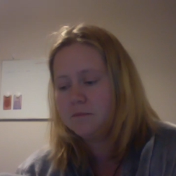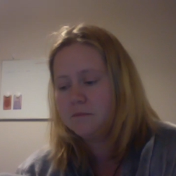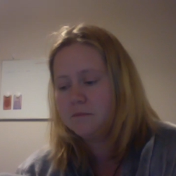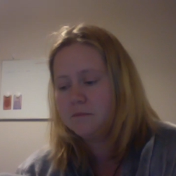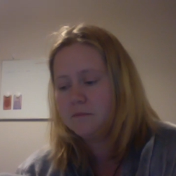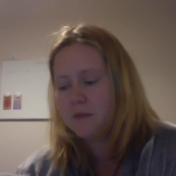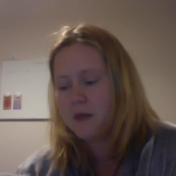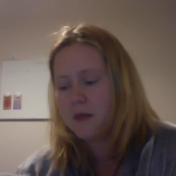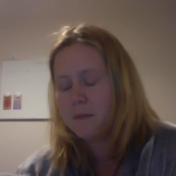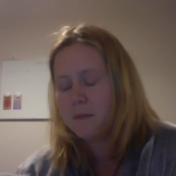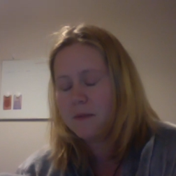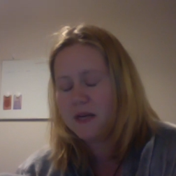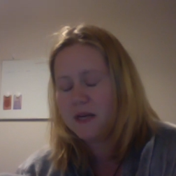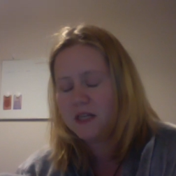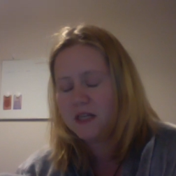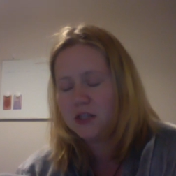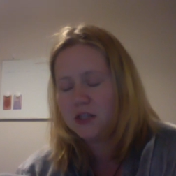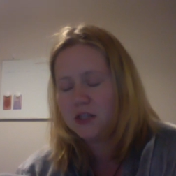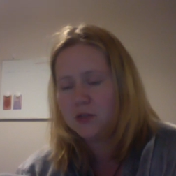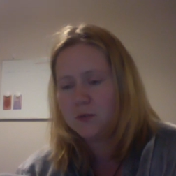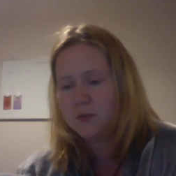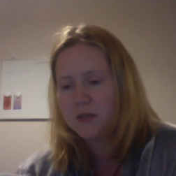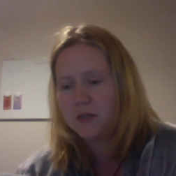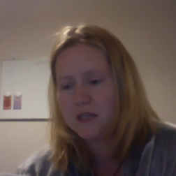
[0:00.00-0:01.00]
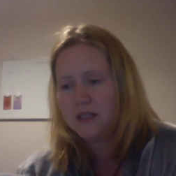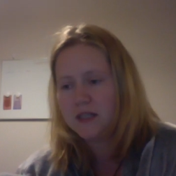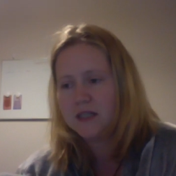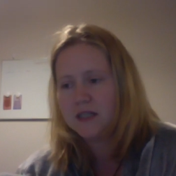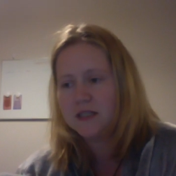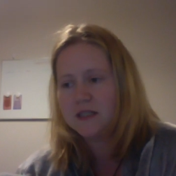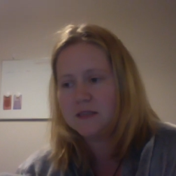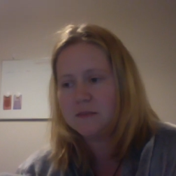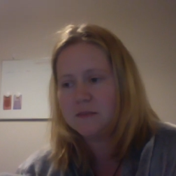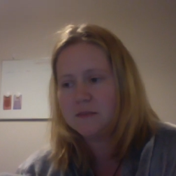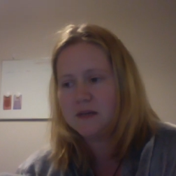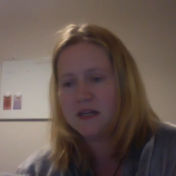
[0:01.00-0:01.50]
major one
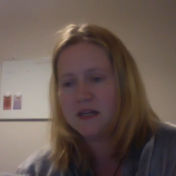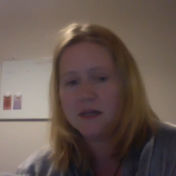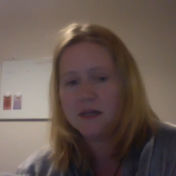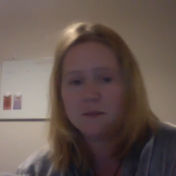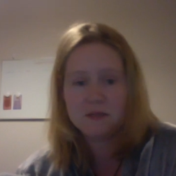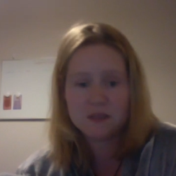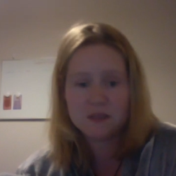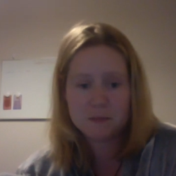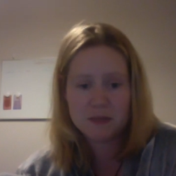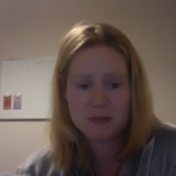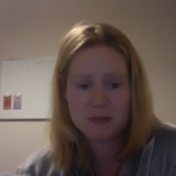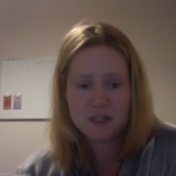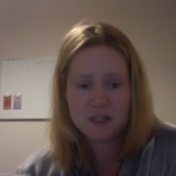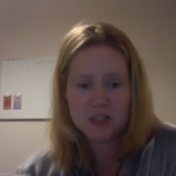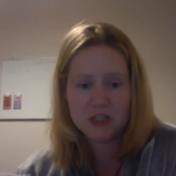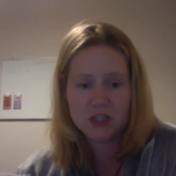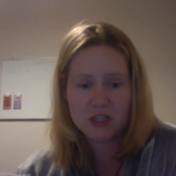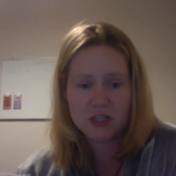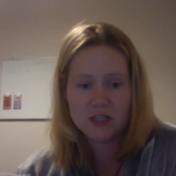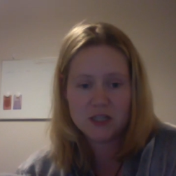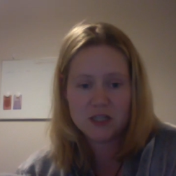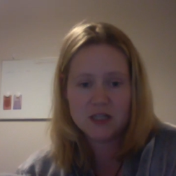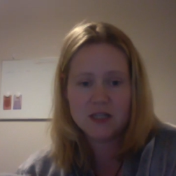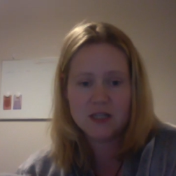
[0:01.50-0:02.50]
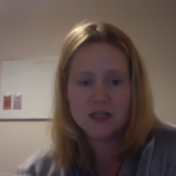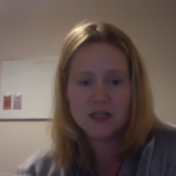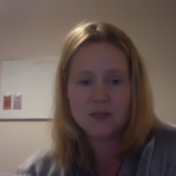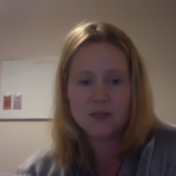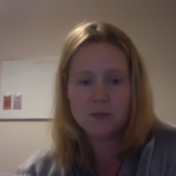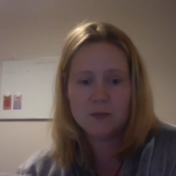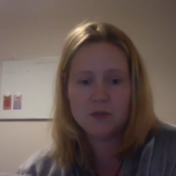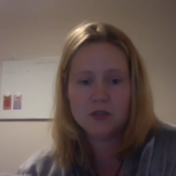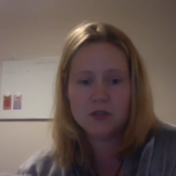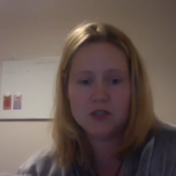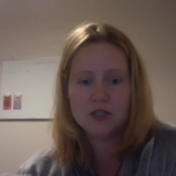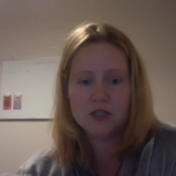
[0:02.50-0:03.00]
is my hip dysplasia,
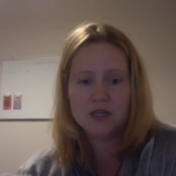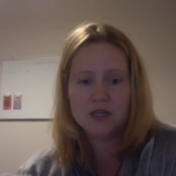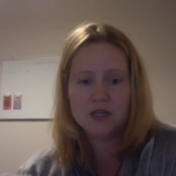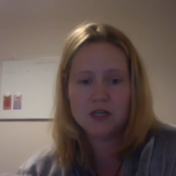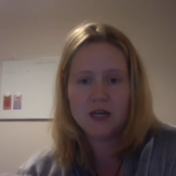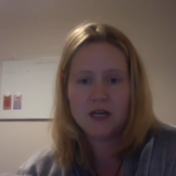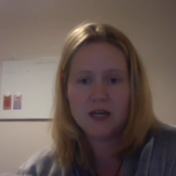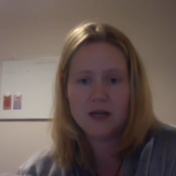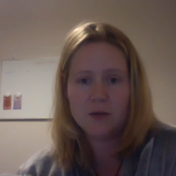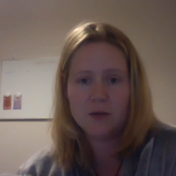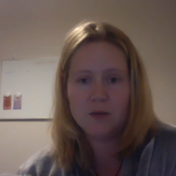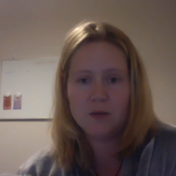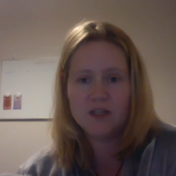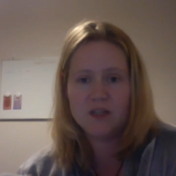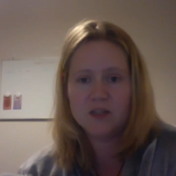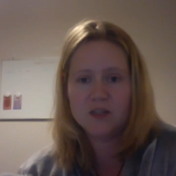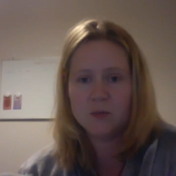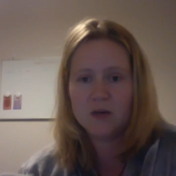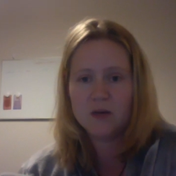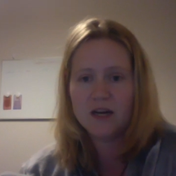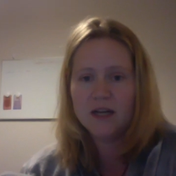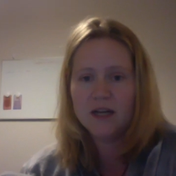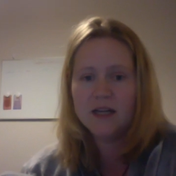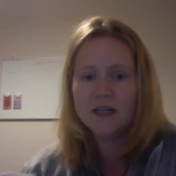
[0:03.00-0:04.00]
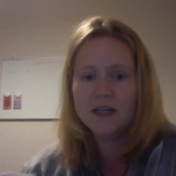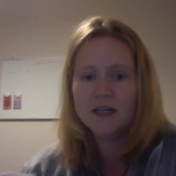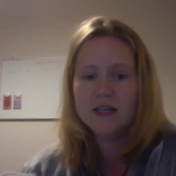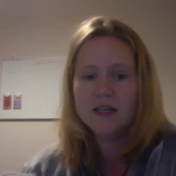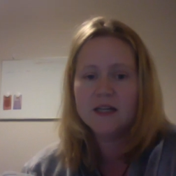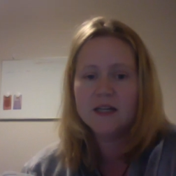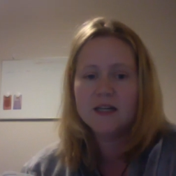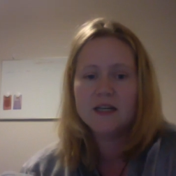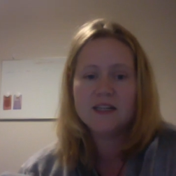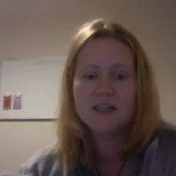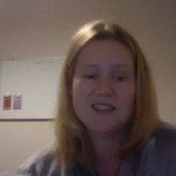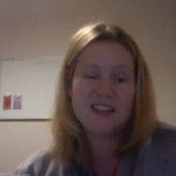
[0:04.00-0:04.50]
which went away.
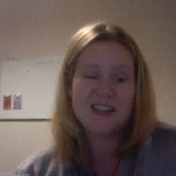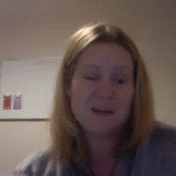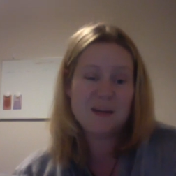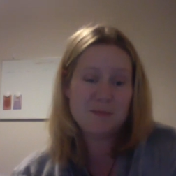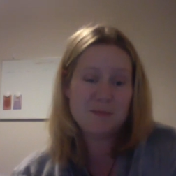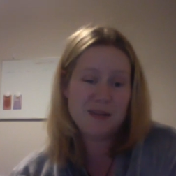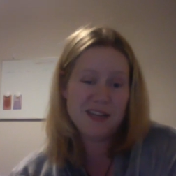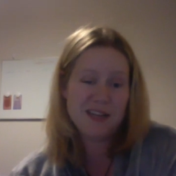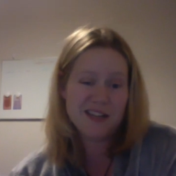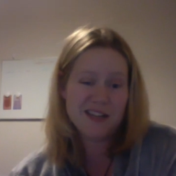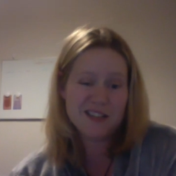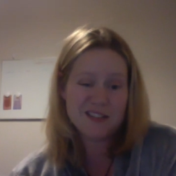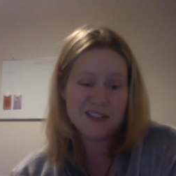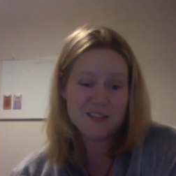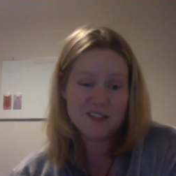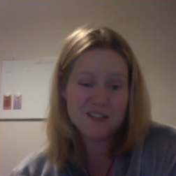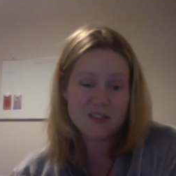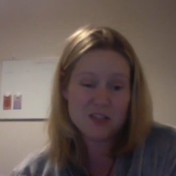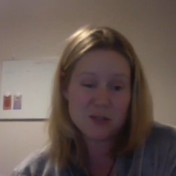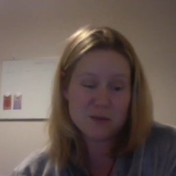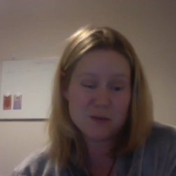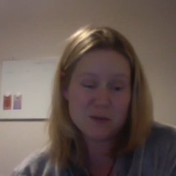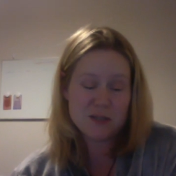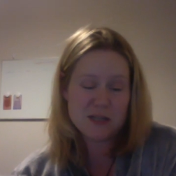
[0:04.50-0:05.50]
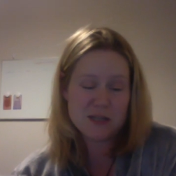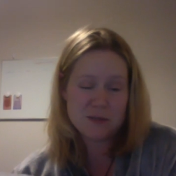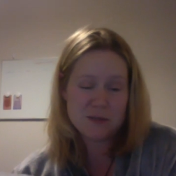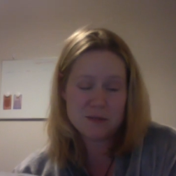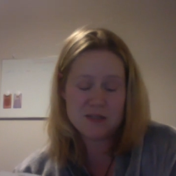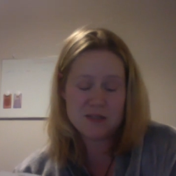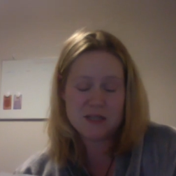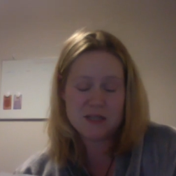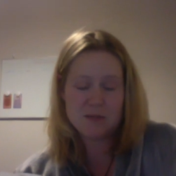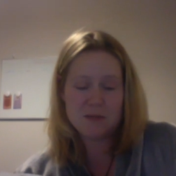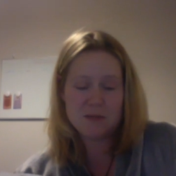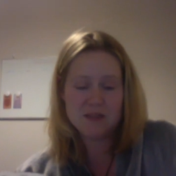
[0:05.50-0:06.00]
It's come back because I've stopped taking my
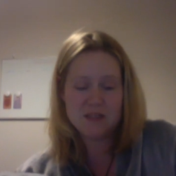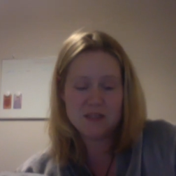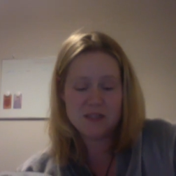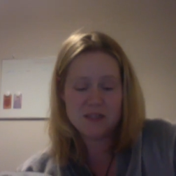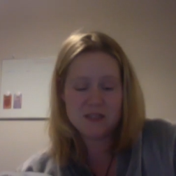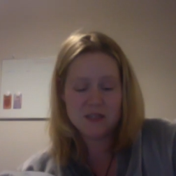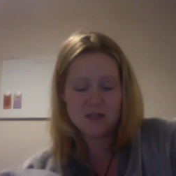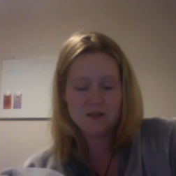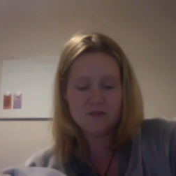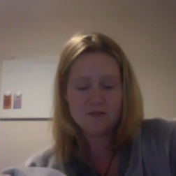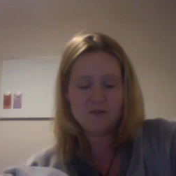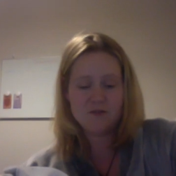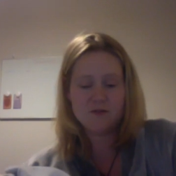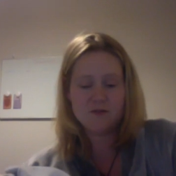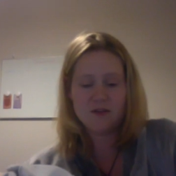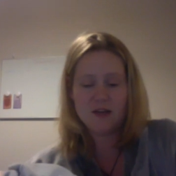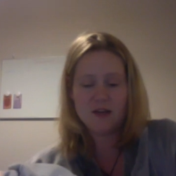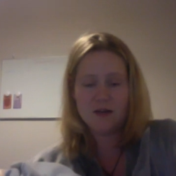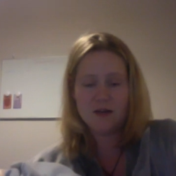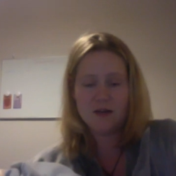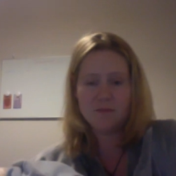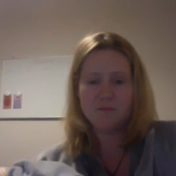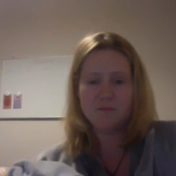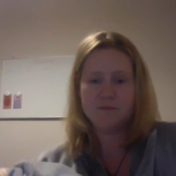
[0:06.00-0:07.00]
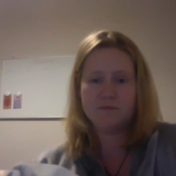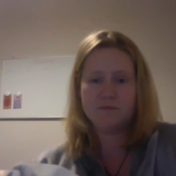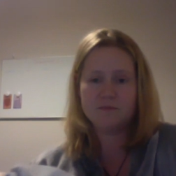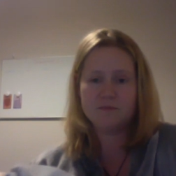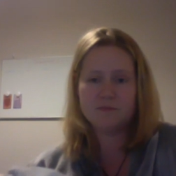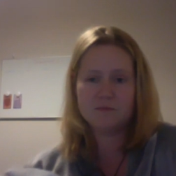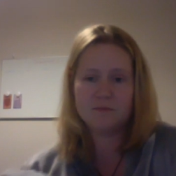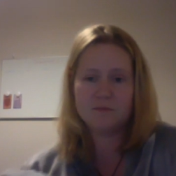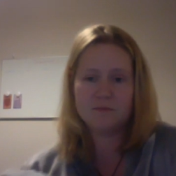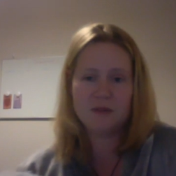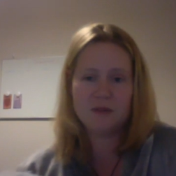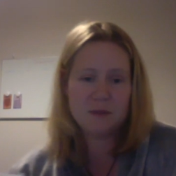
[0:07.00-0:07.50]
tablets and I've
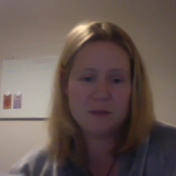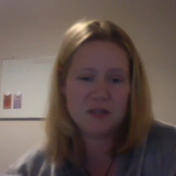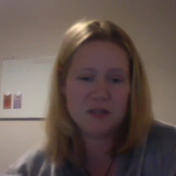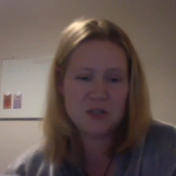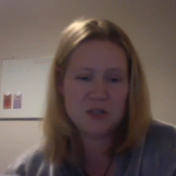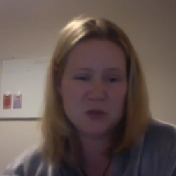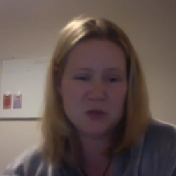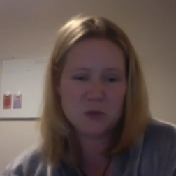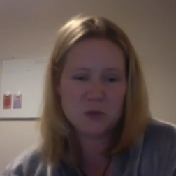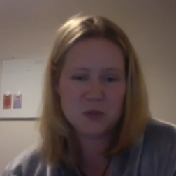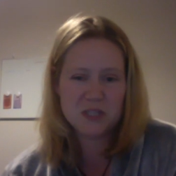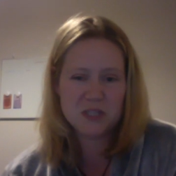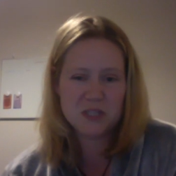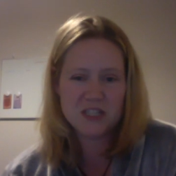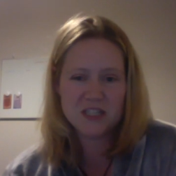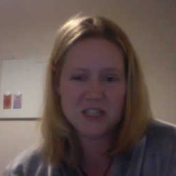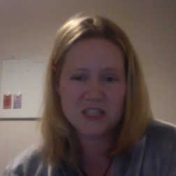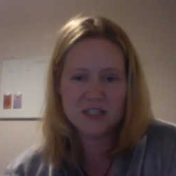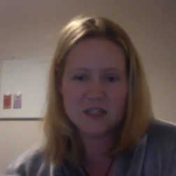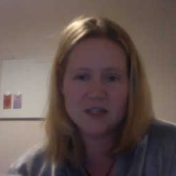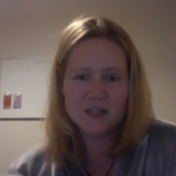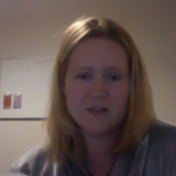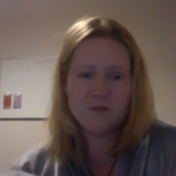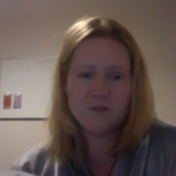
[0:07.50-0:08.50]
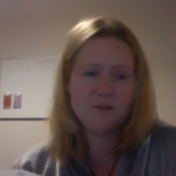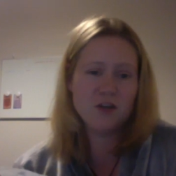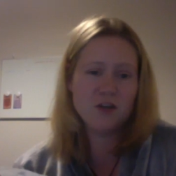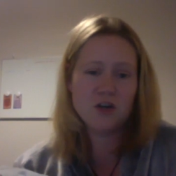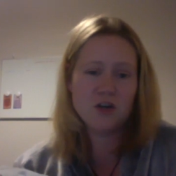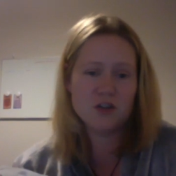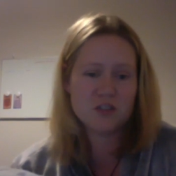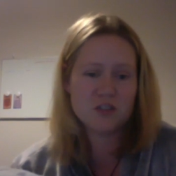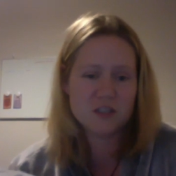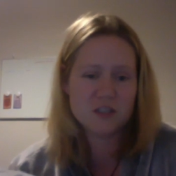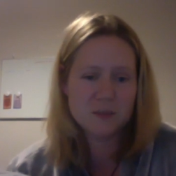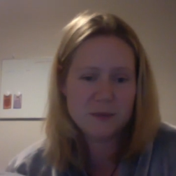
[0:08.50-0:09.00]
been a bit naughty and
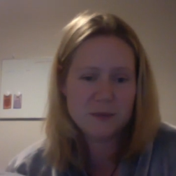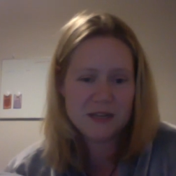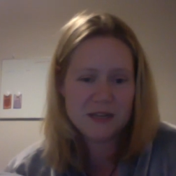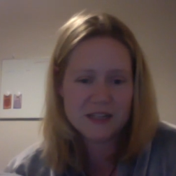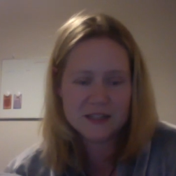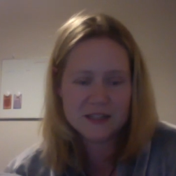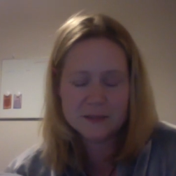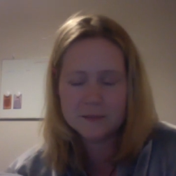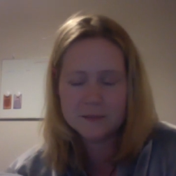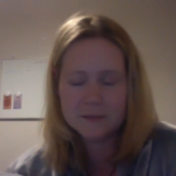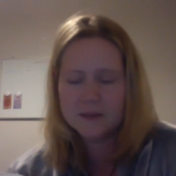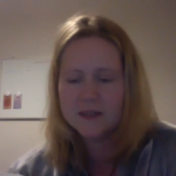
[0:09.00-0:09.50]
forgotten about them.